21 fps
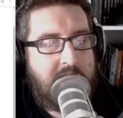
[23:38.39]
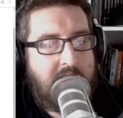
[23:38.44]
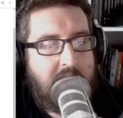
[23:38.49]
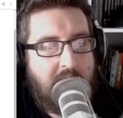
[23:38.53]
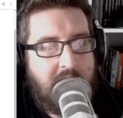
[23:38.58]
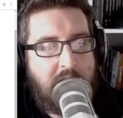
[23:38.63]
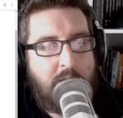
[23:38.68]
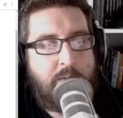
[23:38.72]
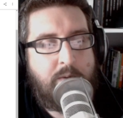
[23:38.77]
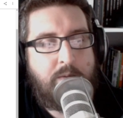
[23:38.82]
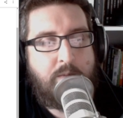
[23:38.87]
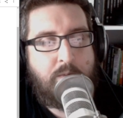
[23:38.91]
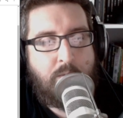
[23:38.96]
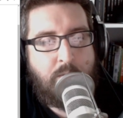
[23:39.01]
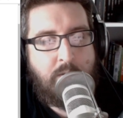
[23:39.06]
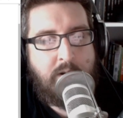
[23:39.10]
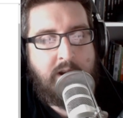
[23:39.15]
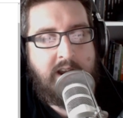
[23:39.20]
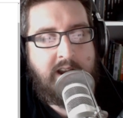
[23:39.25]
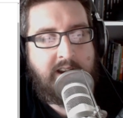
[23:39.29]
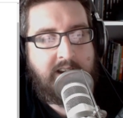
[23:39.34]
I would
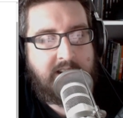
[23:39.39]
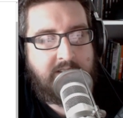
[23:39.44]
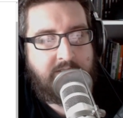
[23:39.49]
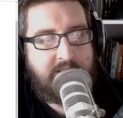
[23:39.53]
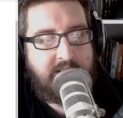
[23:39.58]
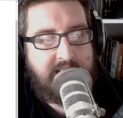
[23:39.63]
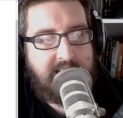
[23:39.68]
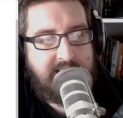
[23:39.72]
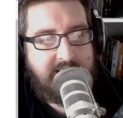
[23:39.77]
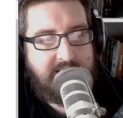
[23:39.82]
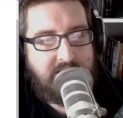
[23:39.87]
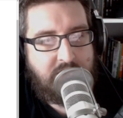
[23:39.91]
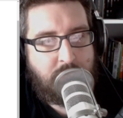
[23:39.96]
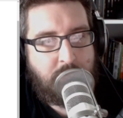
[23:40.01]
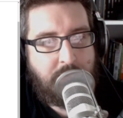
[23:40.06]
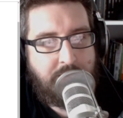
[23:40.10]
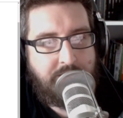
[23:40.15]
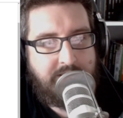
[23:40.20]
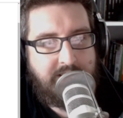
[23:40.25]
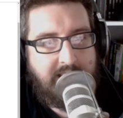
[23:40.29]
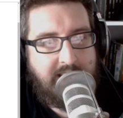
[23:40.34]
really love to get this
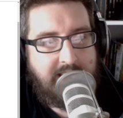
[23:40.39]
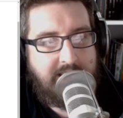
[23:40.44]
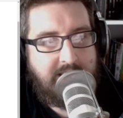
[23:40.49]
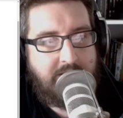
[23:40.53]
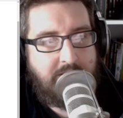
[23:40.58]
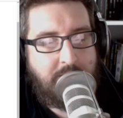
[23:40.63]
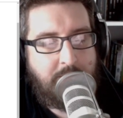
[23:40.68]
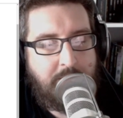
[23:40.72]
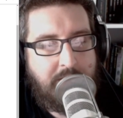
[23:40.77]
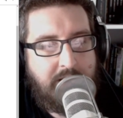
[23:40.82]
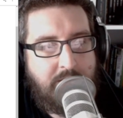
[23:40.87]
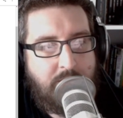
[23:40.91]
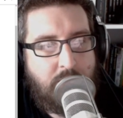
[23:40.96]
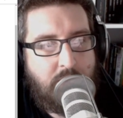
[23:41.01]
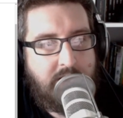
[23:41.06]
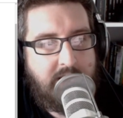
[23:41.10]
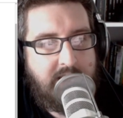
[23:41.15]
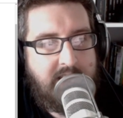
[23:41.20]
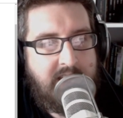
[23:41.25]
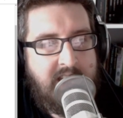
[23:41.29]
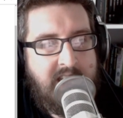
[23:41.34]
one together and run
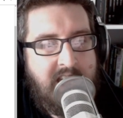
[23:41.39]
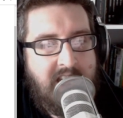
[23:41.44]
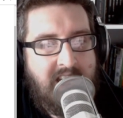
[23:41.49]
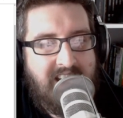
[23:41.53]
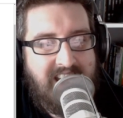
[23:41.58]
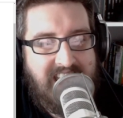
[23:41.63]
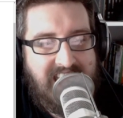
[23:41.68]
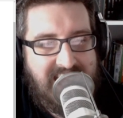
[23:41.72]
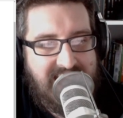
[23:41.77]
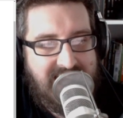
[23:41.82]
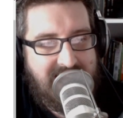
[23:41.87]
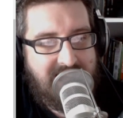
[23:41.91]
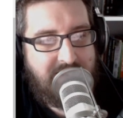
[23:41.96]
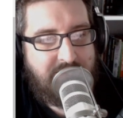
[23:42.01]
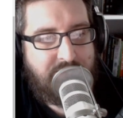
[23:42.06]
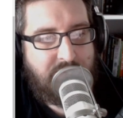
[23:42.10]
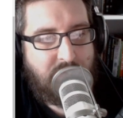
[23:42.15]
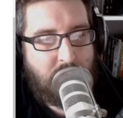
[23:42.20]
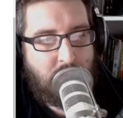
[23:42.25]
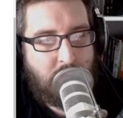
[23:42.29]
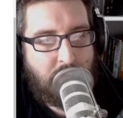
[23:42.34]
it. I have
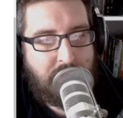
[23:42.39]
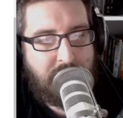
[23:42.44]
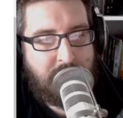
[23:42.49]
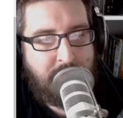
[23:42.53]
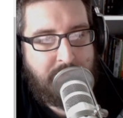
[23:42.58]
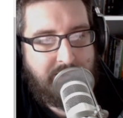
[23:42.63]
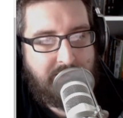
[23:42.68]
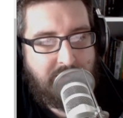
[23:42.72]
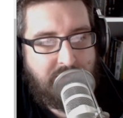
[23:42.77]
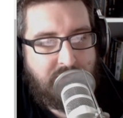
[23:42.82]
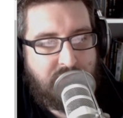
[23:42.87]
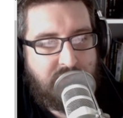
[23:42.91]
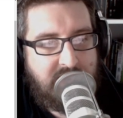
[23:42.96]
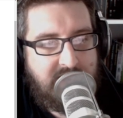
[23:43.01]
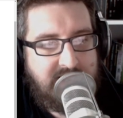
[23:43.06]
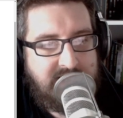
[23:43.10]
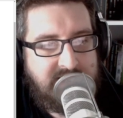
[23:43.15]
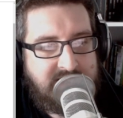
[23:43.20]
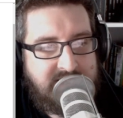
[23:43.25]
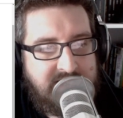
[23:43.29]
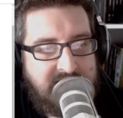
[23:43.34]
all of the models for
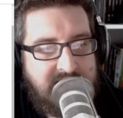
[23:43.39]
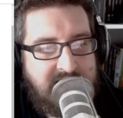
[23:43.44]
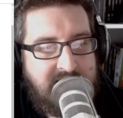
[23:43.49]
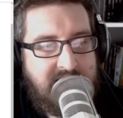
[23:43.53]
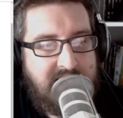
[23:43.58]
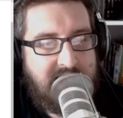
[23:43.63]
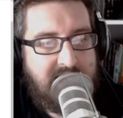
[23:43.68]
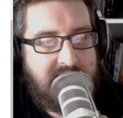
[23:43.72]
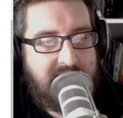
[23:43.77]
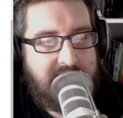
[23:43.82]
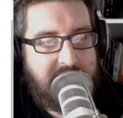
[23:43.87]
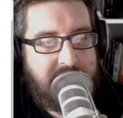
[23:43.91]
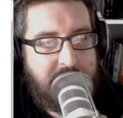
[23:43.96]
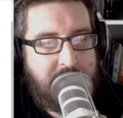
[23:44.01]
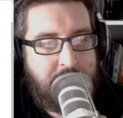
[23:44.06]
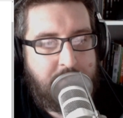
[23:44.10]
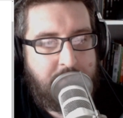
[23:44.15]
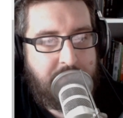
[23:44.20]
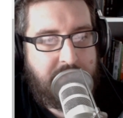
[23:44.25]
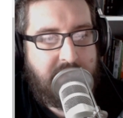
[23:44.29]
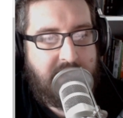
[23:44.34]
this.
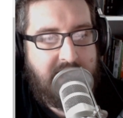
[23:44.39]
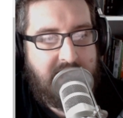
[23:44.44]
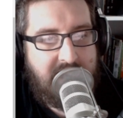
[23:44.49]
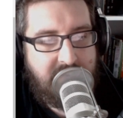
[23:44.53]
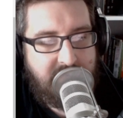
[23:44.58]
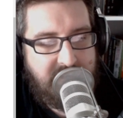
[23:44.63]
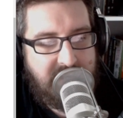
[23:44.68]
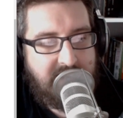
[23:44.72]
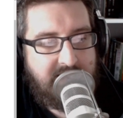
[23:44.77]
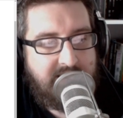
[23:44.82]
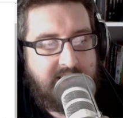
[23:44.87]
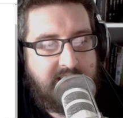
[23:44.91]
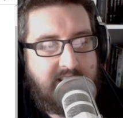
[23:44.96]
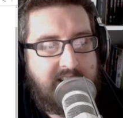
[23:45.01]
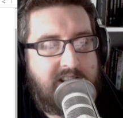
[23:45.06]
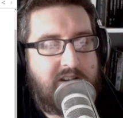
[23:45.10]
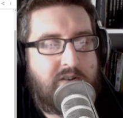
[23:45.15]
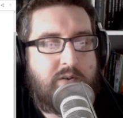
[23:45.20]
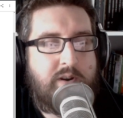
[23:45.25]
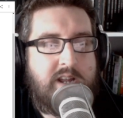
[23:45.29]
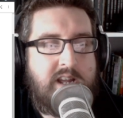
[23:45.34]
I have Elladan and
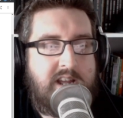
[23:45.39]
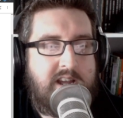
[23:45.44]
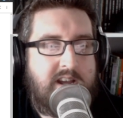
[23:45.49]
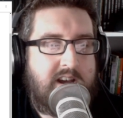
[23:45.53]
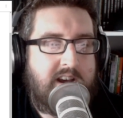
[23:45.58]
Elrohir.